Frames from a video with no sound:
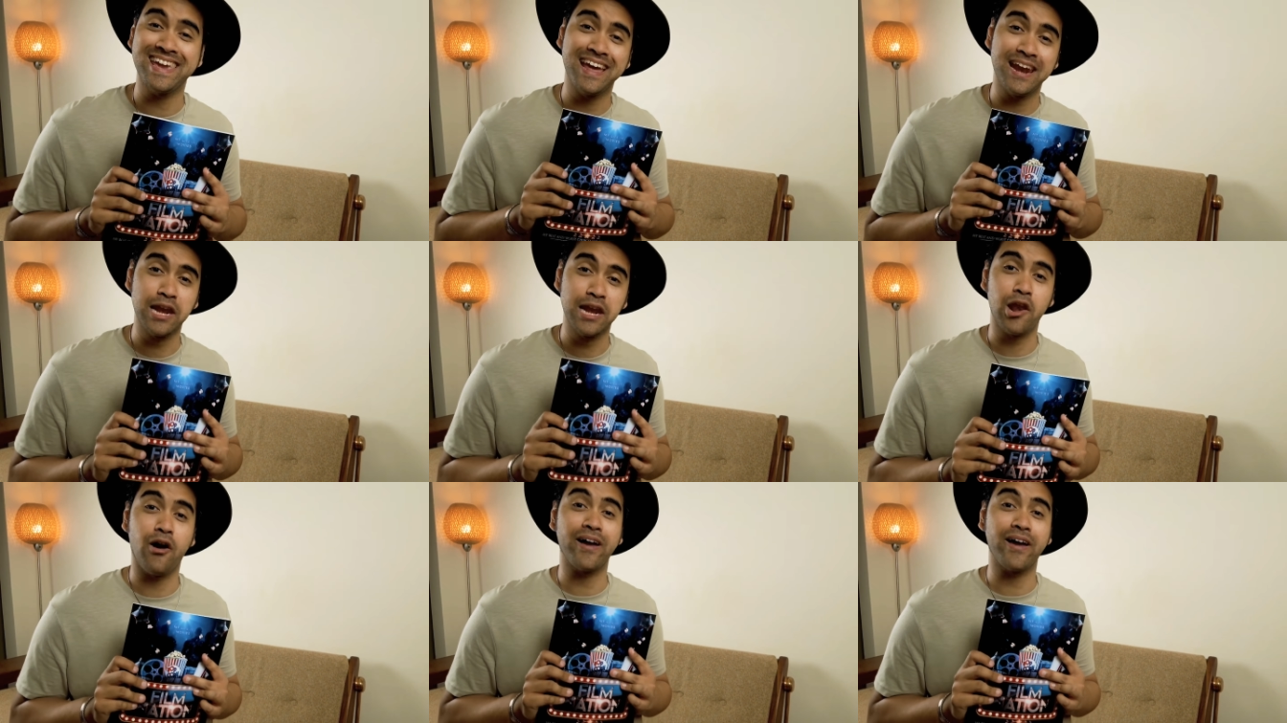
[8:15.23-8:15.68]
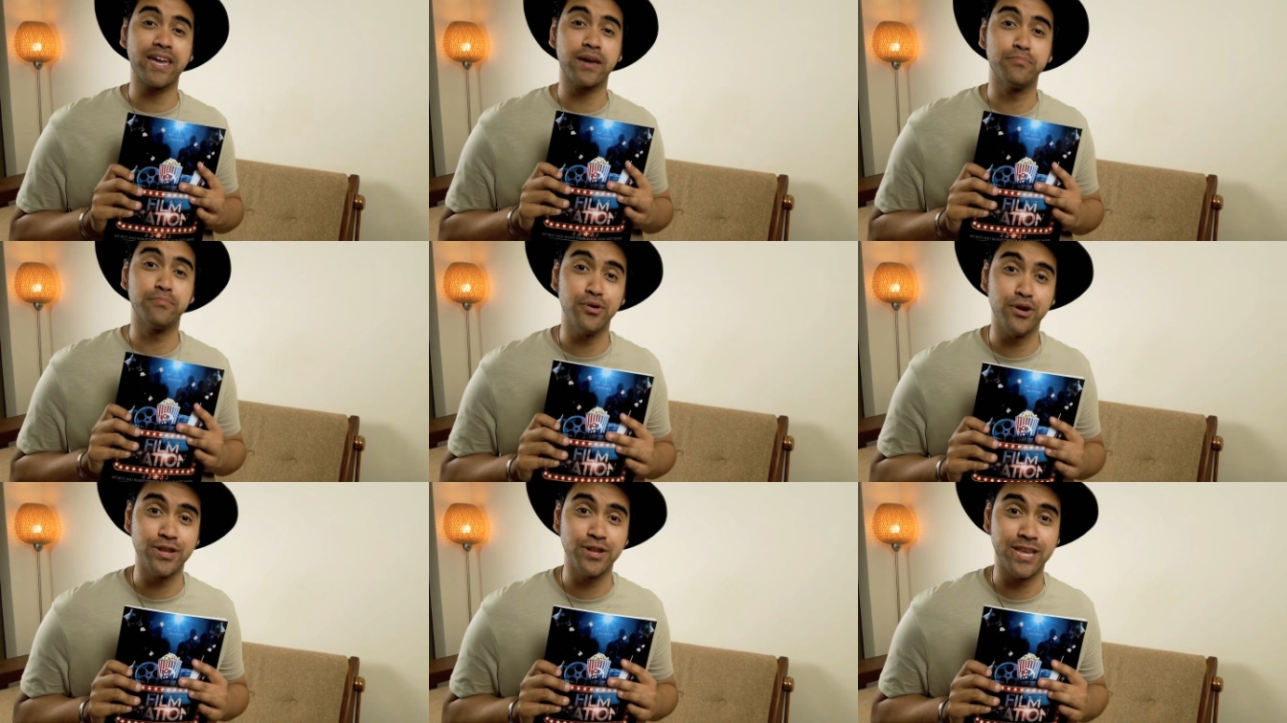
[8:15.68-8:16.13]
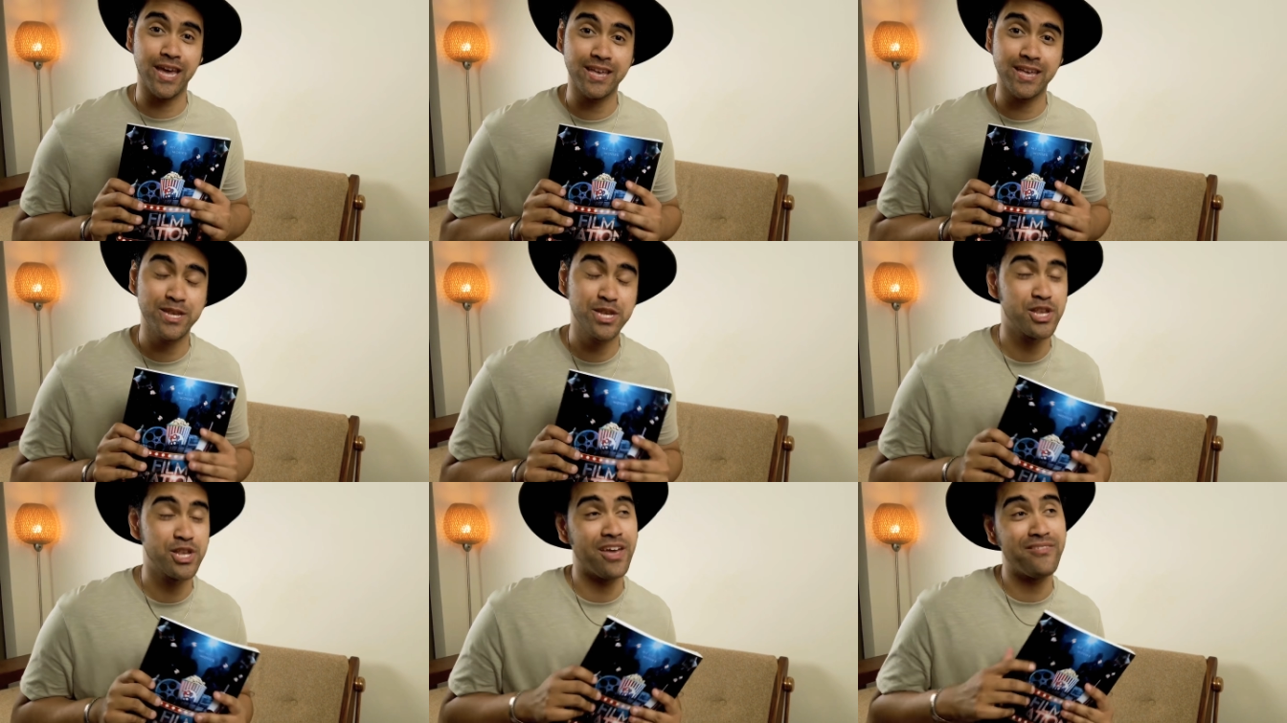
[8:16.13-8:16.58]
like book
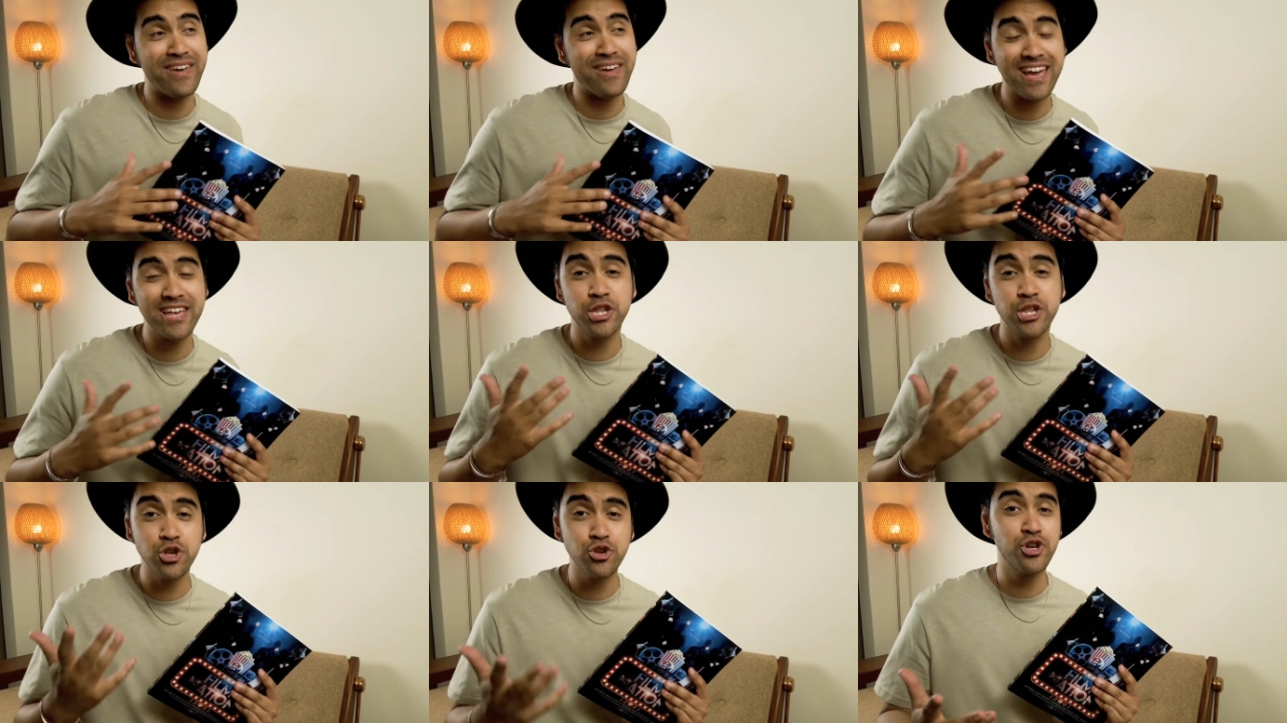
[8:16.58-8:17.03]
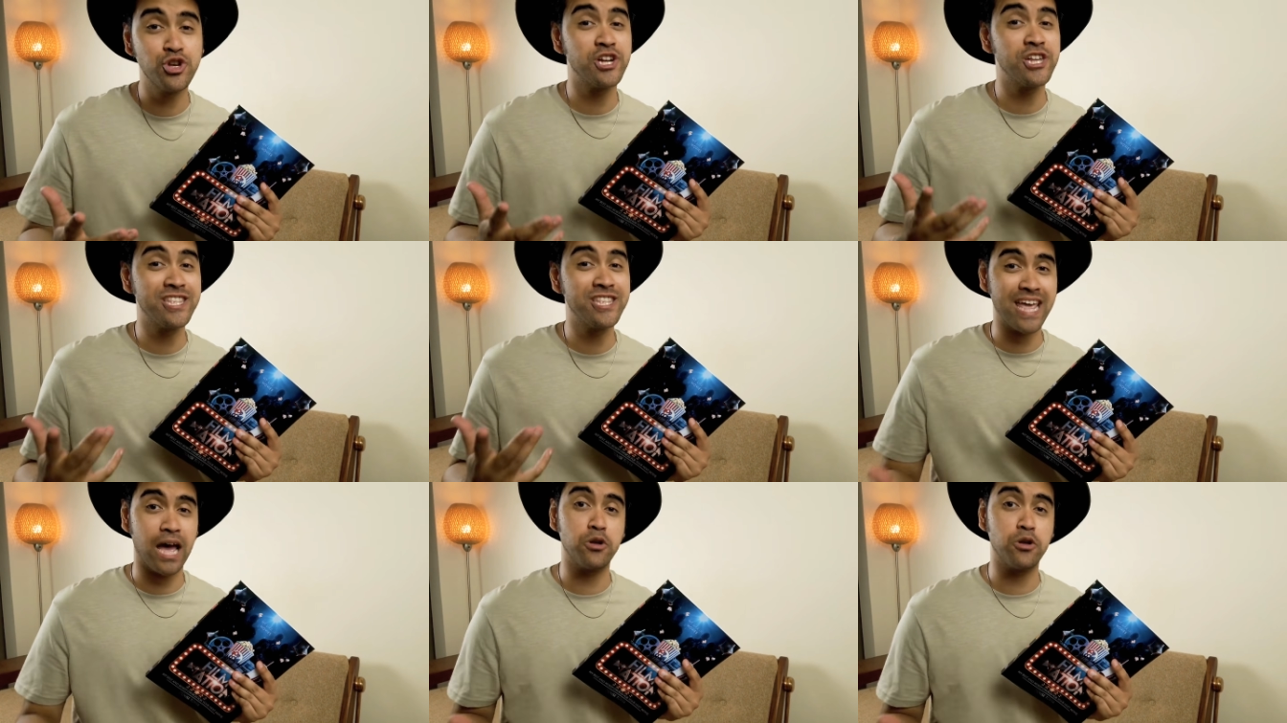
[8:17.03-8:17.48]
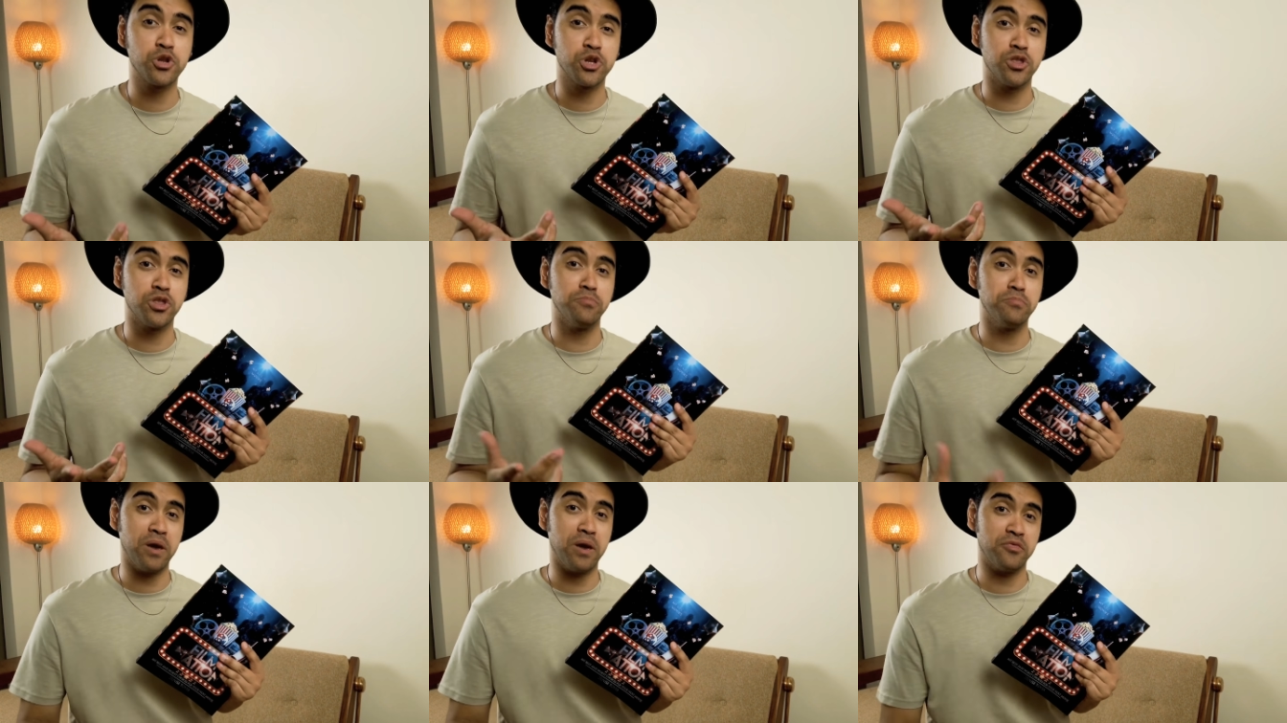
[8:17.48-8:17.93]
tests, and that is usually down to
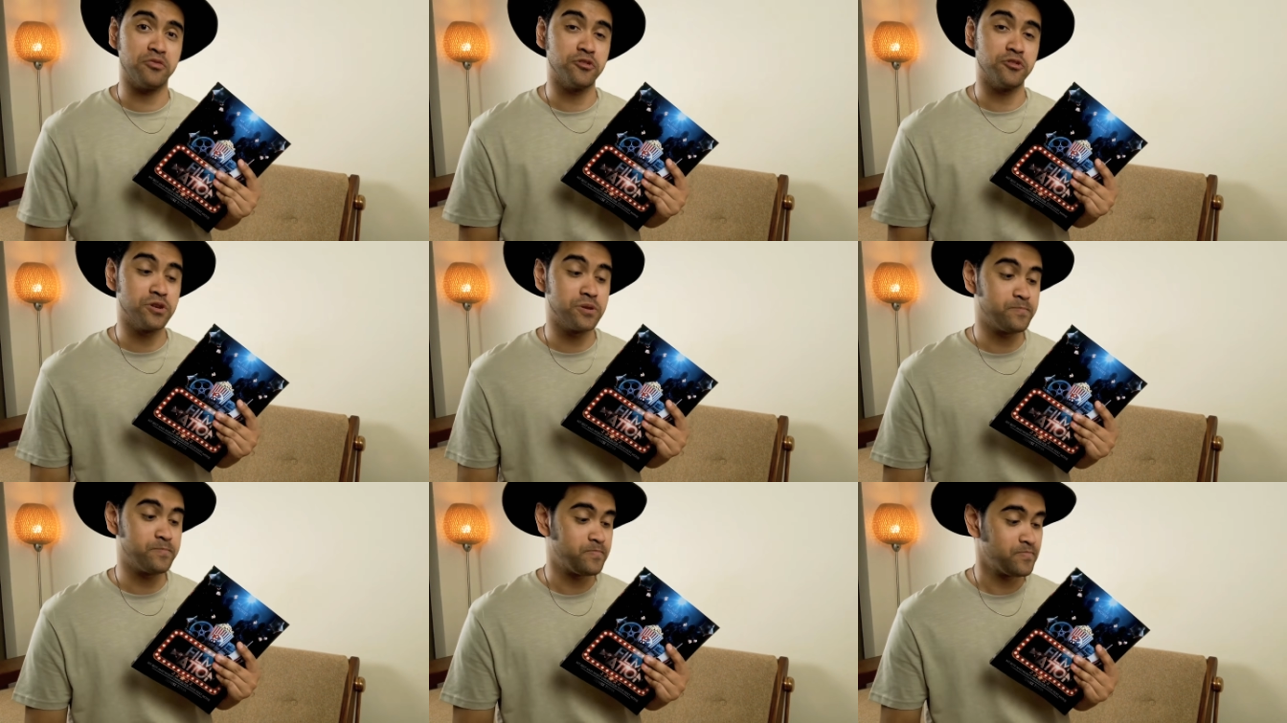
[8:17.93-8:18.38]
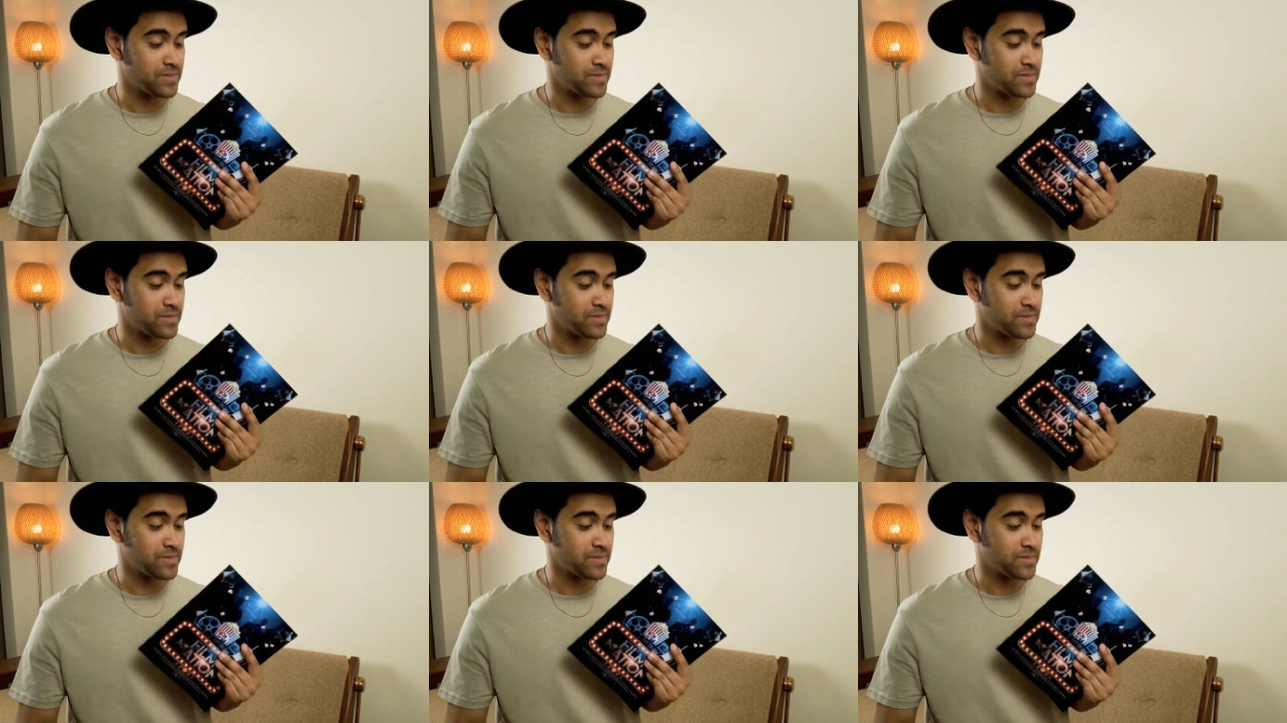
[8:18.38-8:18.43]
the method.